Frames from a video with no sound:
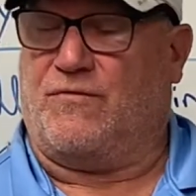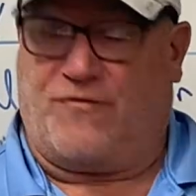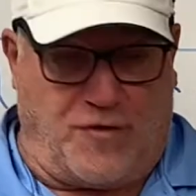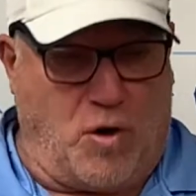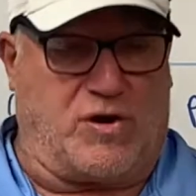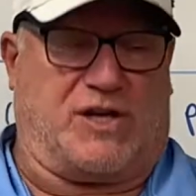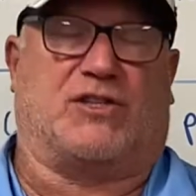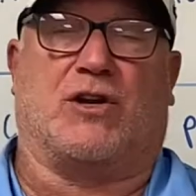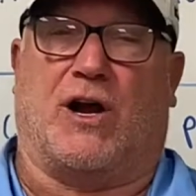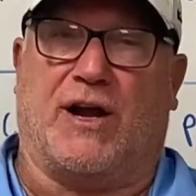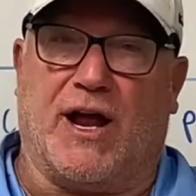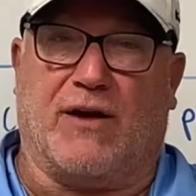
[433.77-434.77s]
focused
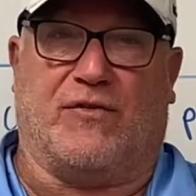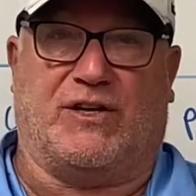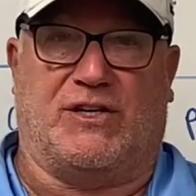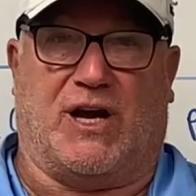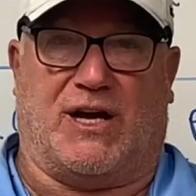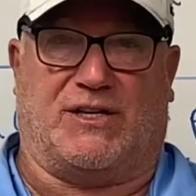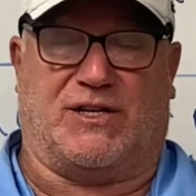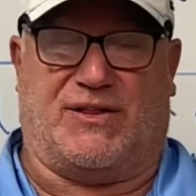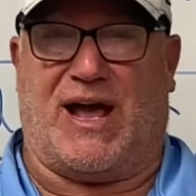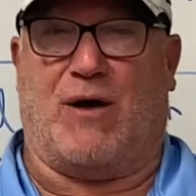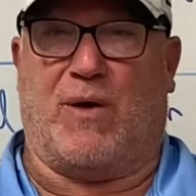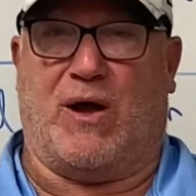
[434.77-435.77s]
on every touch, and
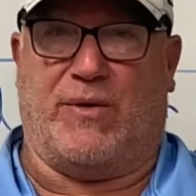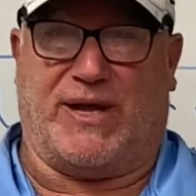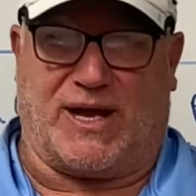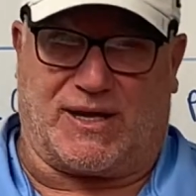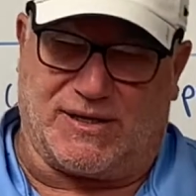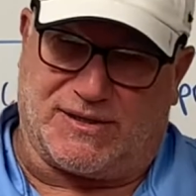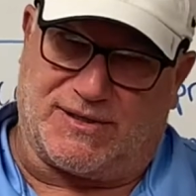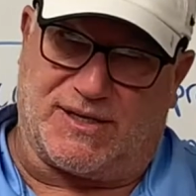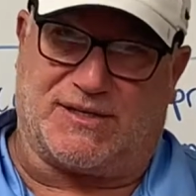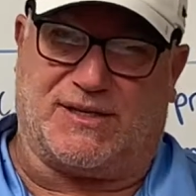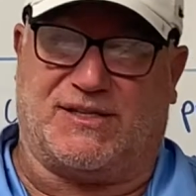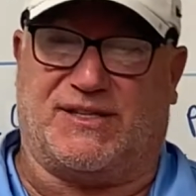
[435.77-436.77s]
that way we get
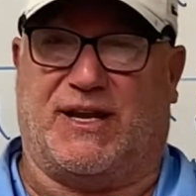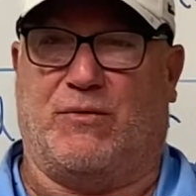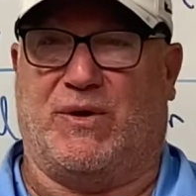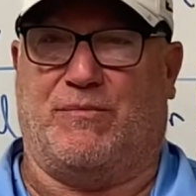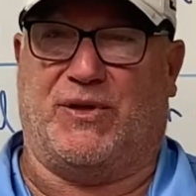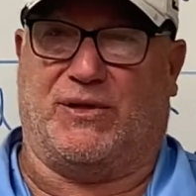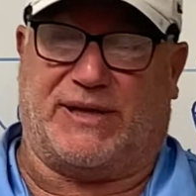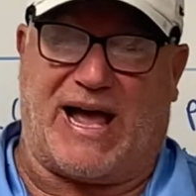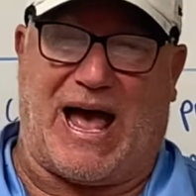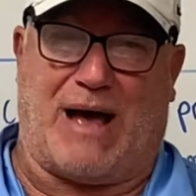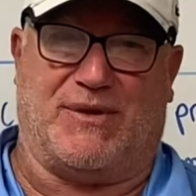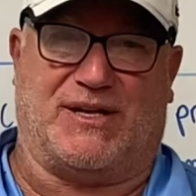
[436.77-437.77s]
consistency, we build
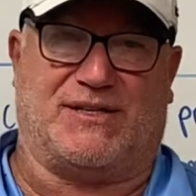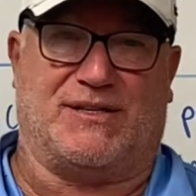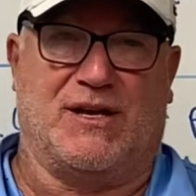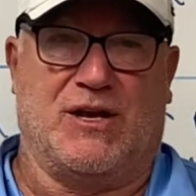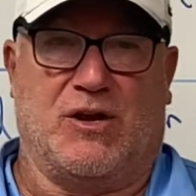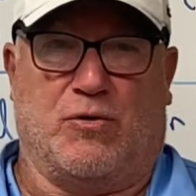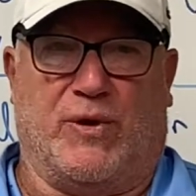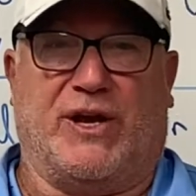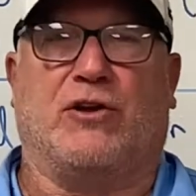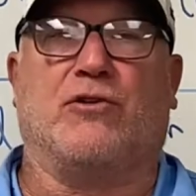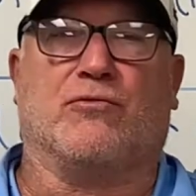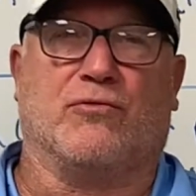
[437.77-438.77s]
habits, we
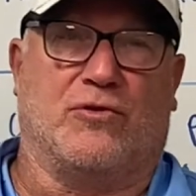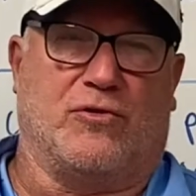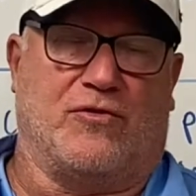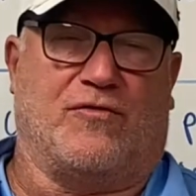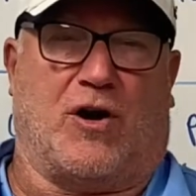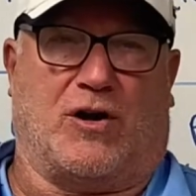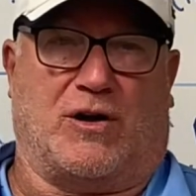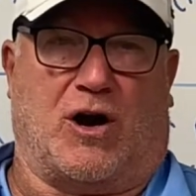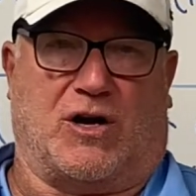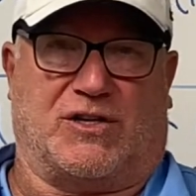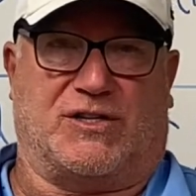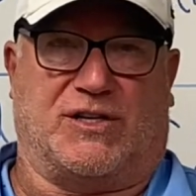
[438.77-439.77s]
groove
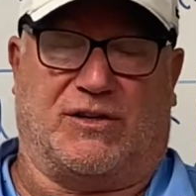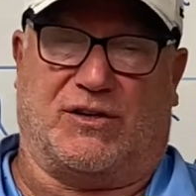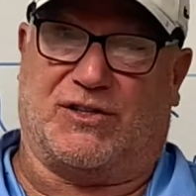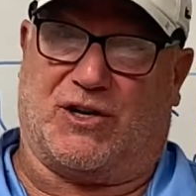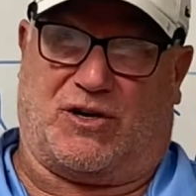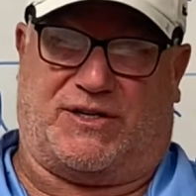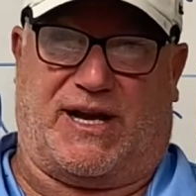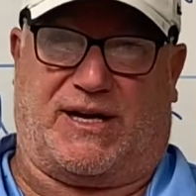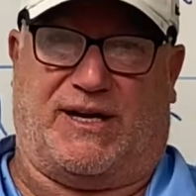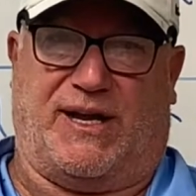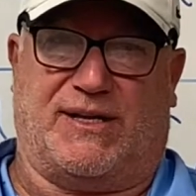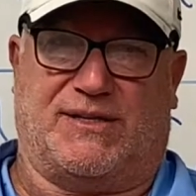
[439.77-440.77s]
our skills and our
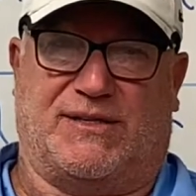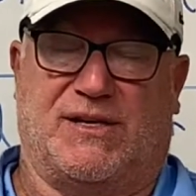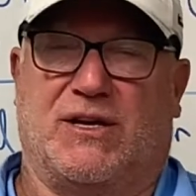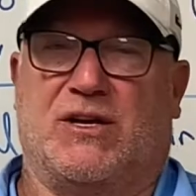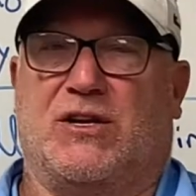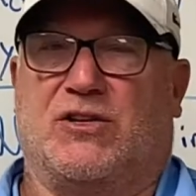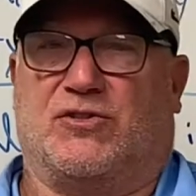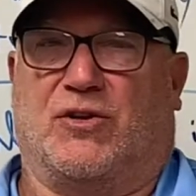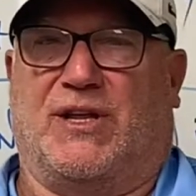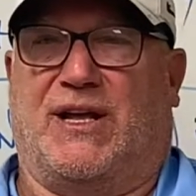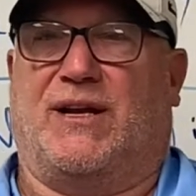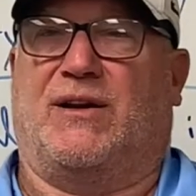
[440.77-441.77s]
techniques so
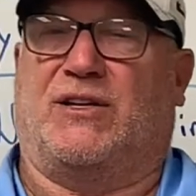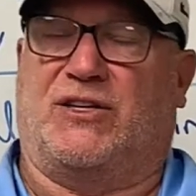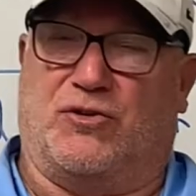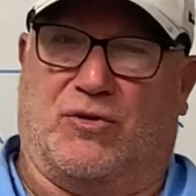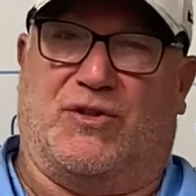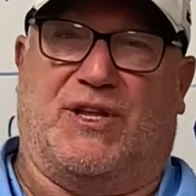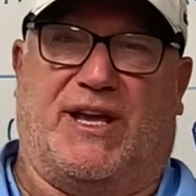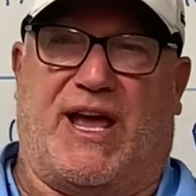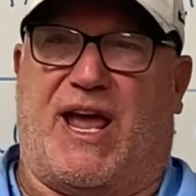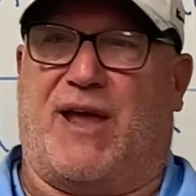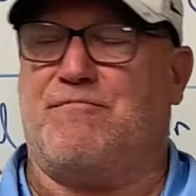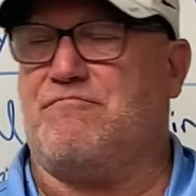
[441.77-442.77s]
that during the
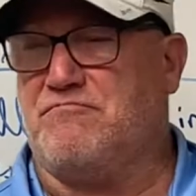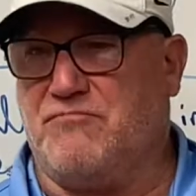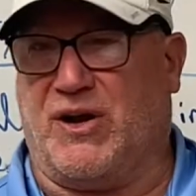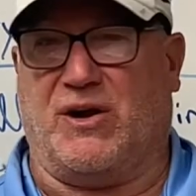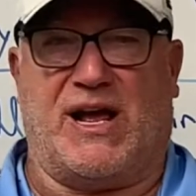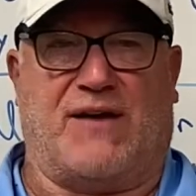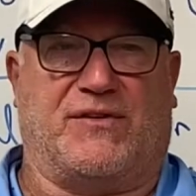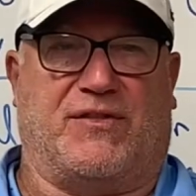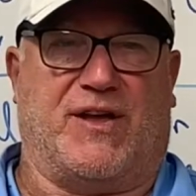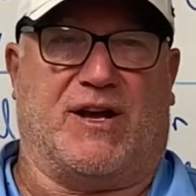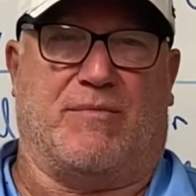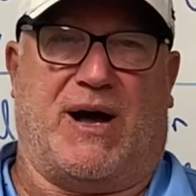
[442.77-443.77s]
game, we don't have to
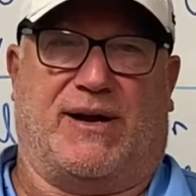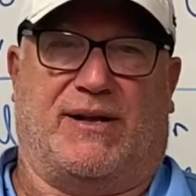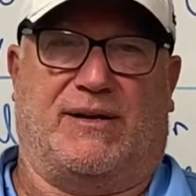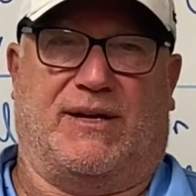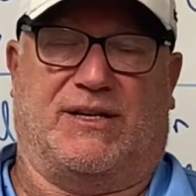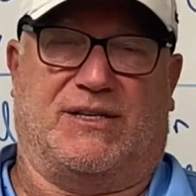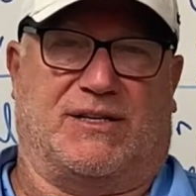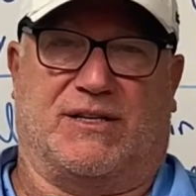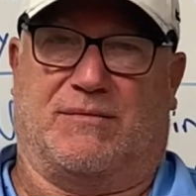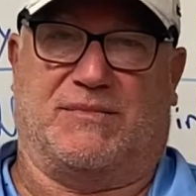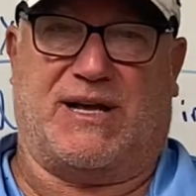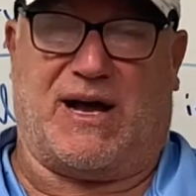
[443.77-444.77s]
think about it. It just
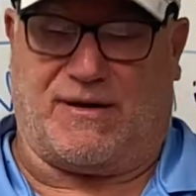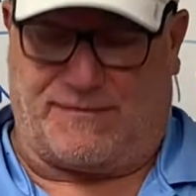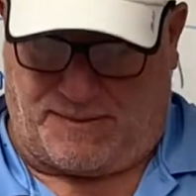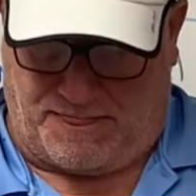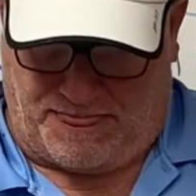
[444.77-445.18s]
comes out.